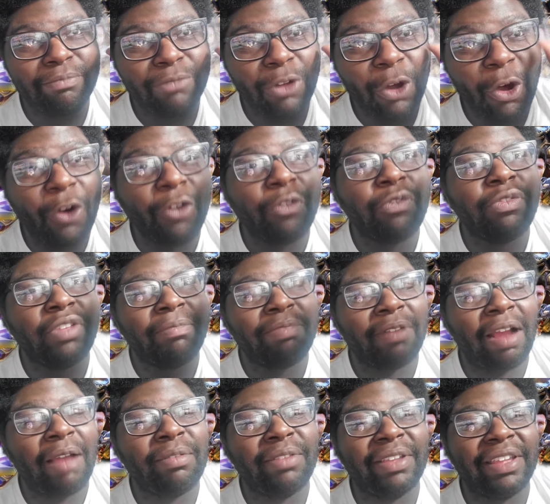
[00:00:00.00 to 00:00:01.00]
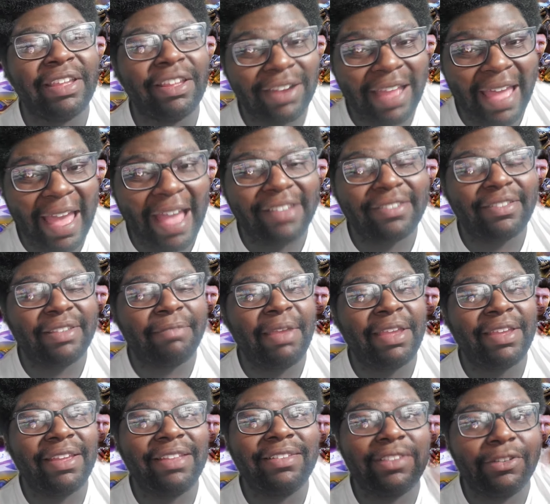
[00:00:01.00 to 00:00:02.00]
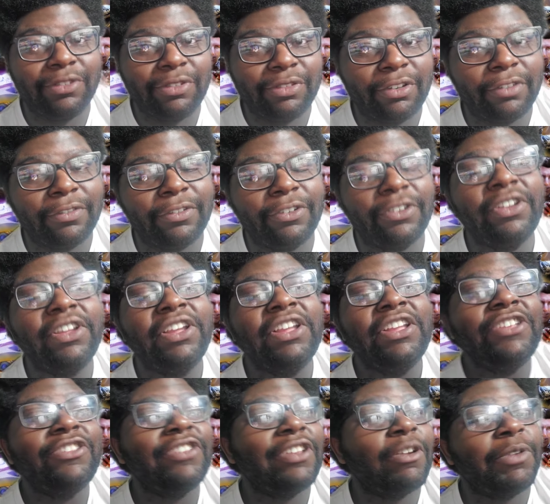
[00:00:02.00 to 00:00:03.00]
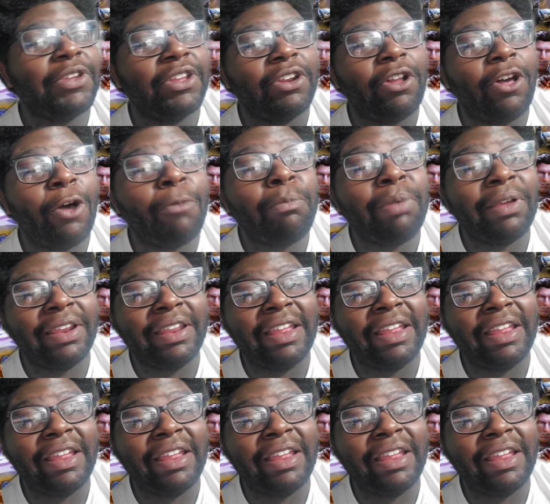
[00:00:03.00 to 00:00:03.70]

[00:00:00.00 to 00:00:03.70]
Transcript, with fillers: hopefully probably going to actually make a central server so that we can all play